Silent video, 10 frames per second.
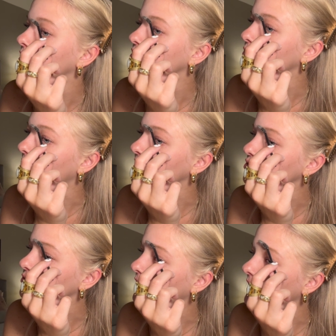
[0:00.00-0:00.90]
So I
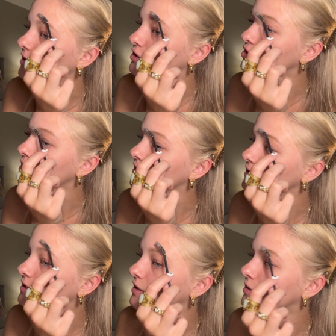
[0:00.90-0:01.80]
try to
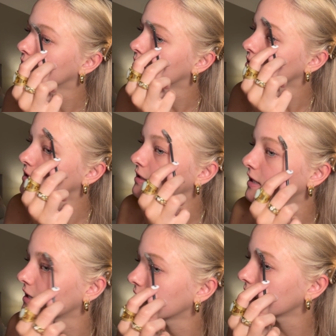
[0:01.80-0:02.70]
just
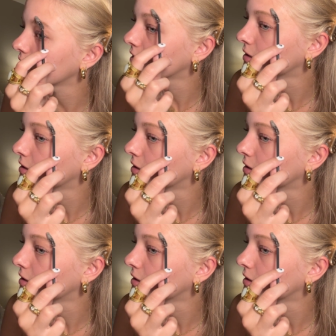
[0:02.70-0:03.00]
get it